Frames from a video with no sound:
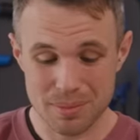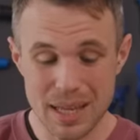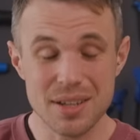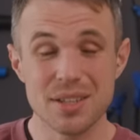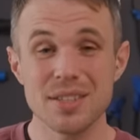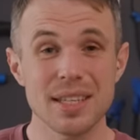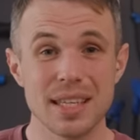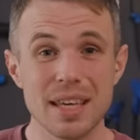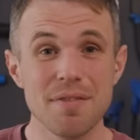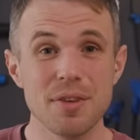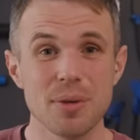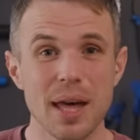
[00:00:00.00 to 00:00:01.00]
then doesn't
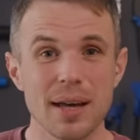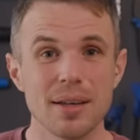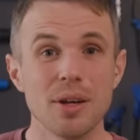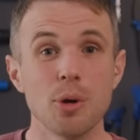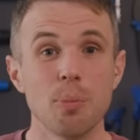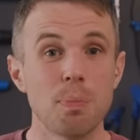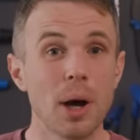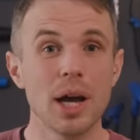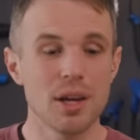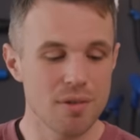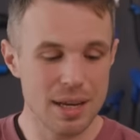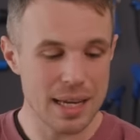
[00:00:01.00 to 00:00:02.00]
give you that
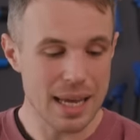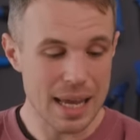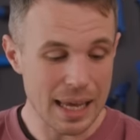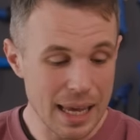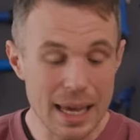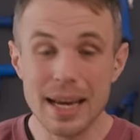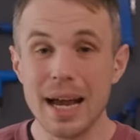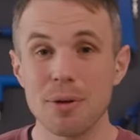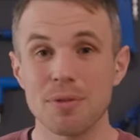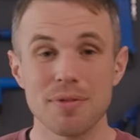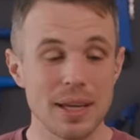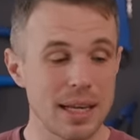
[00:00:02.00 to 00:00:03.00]
binary
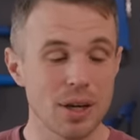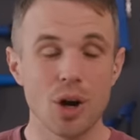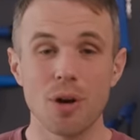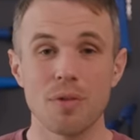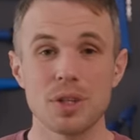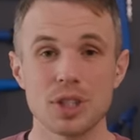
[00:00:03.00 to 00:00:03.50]
in-out feeling of the